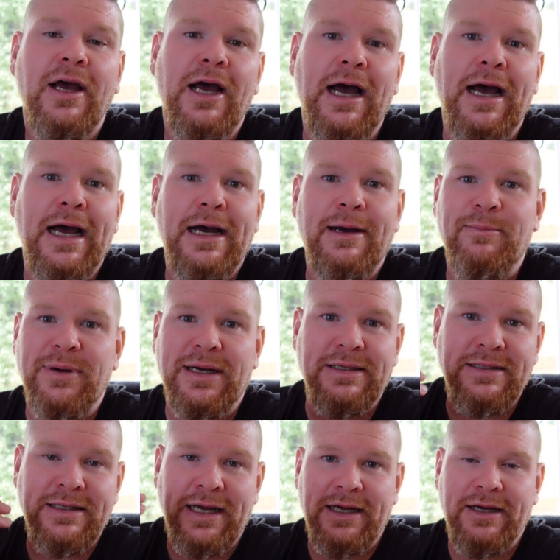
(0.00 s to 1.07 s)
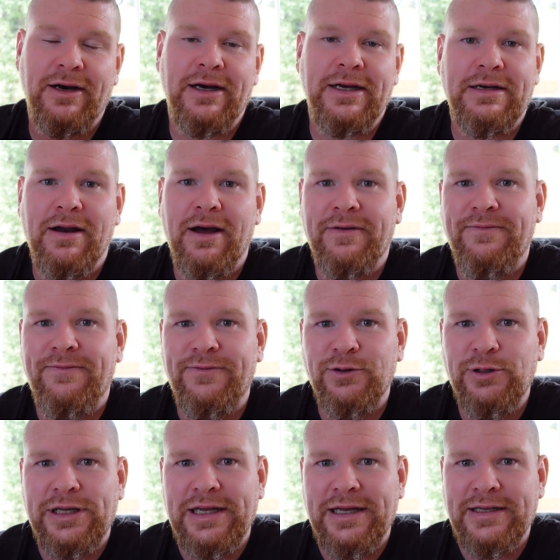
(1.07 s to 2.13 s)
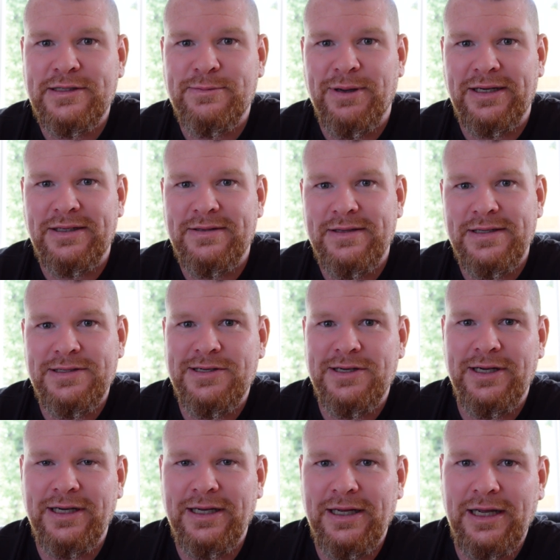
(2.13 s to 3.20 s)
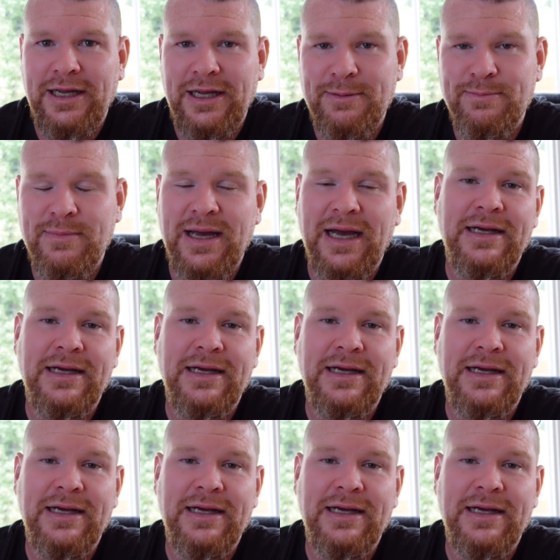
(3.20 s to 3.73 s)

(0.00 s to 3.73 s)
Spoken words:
but yeah, I fully expect this year him